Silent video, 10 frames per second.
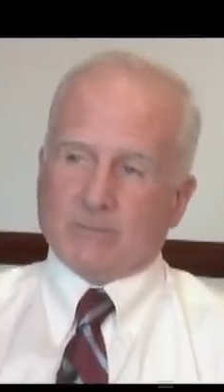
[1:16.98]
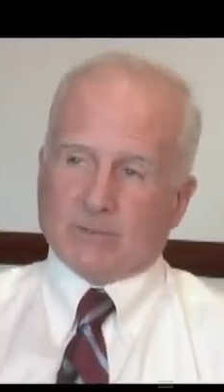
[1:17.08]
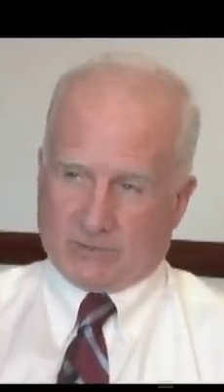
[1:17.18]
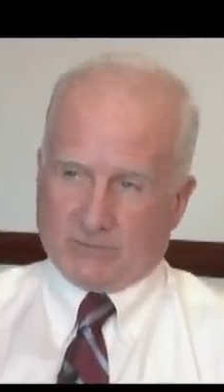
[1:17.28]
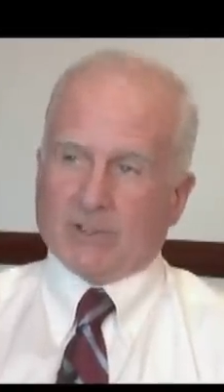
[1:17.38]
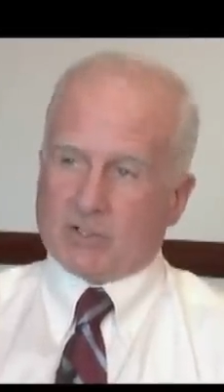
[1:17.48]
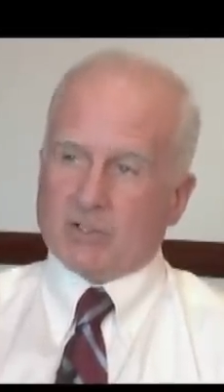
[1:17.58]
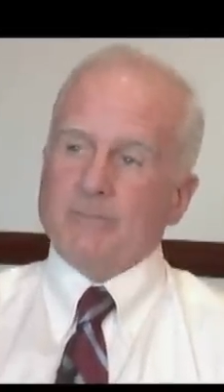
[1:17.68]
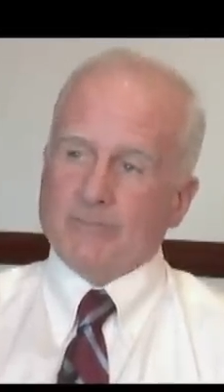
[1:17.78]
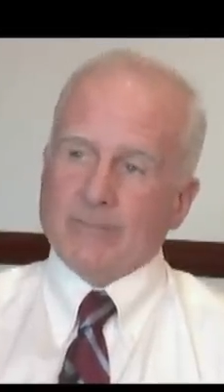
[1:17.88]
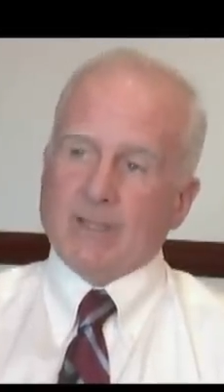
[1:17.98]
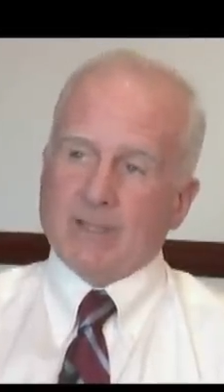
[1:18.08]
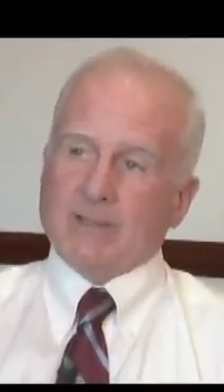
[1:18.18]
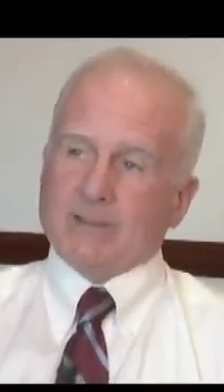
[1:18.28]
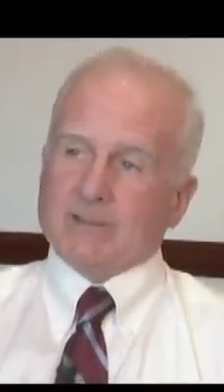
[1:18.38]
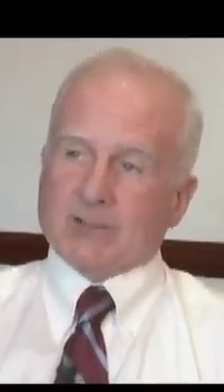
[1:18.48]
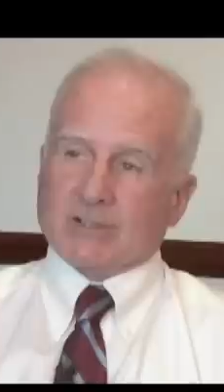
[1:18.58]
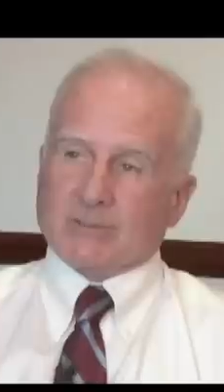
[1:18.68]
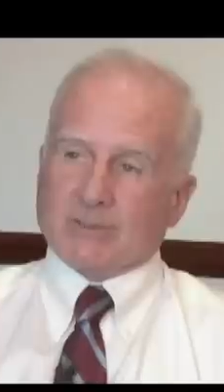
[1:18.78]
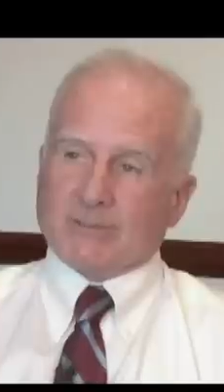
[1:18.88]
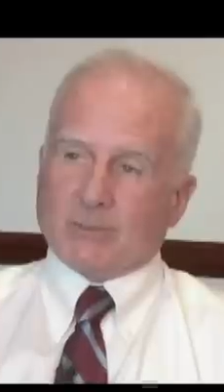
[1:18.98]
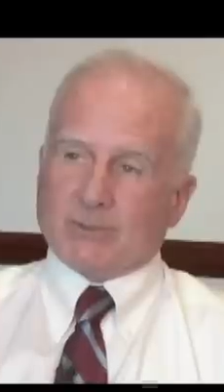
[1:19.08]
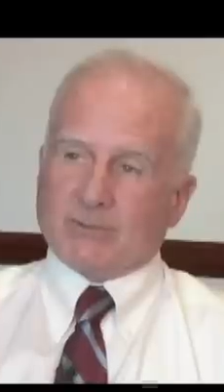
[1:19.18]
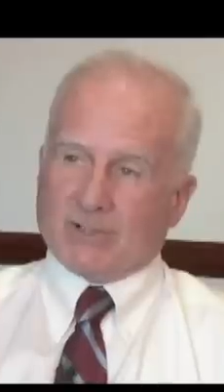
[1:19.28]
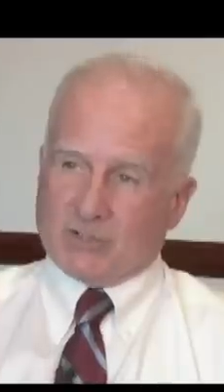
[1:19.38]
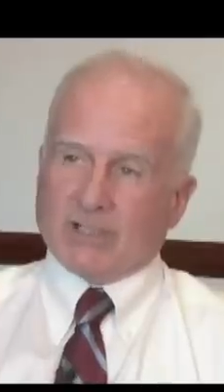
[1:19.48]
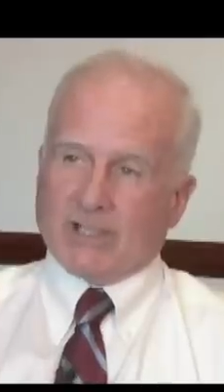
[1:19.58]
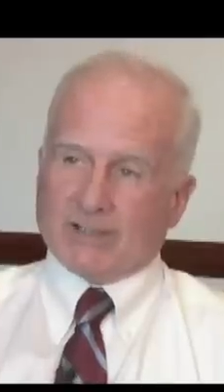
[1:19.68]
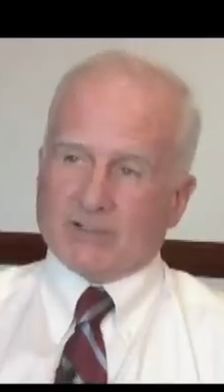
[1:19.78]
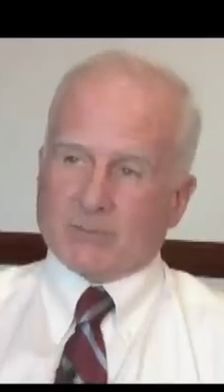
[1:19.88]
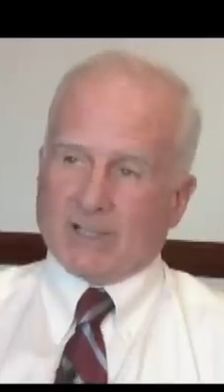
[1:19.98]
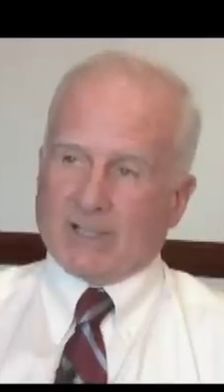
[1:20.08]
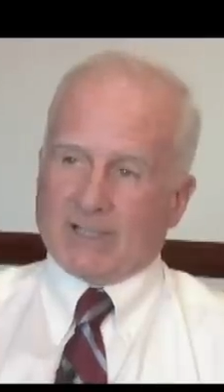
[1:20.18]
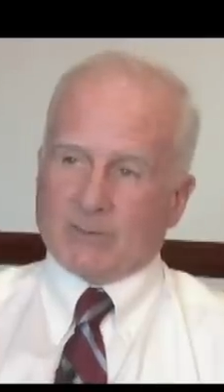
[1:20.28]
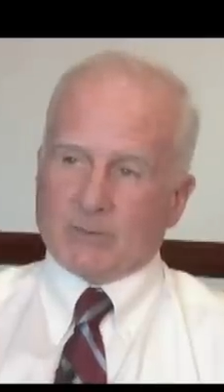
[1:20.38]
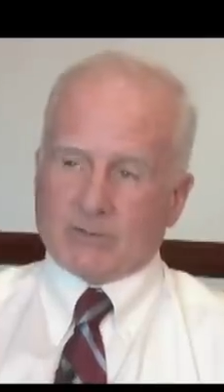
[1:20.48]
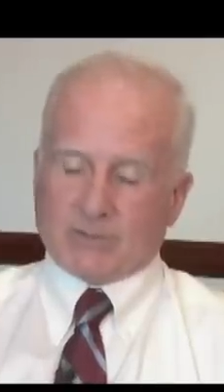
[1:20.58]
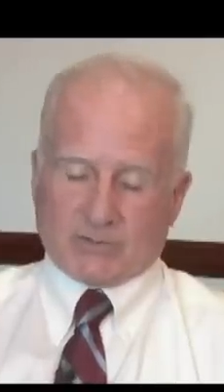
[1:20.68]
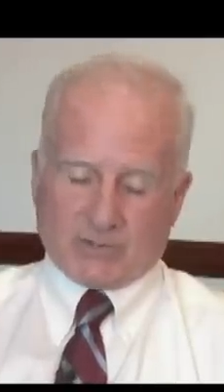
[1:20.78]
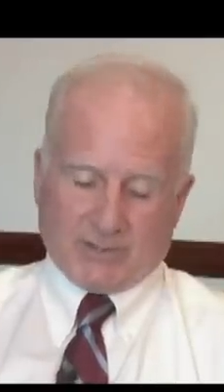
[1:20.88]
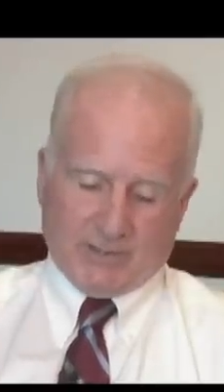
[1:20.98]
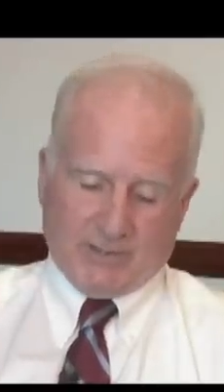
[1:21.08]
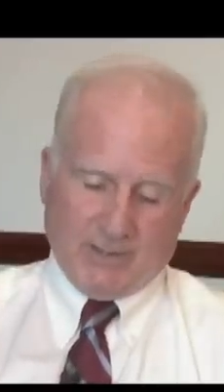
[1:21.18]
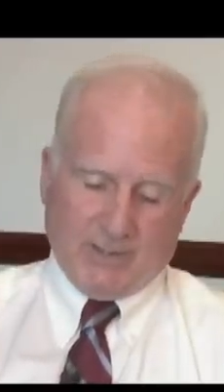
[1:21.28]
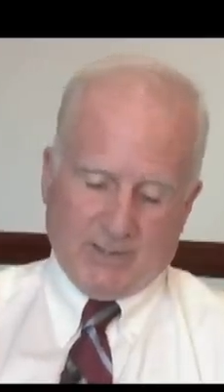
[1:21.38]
learn Russian. So I put Russian down as my language to study.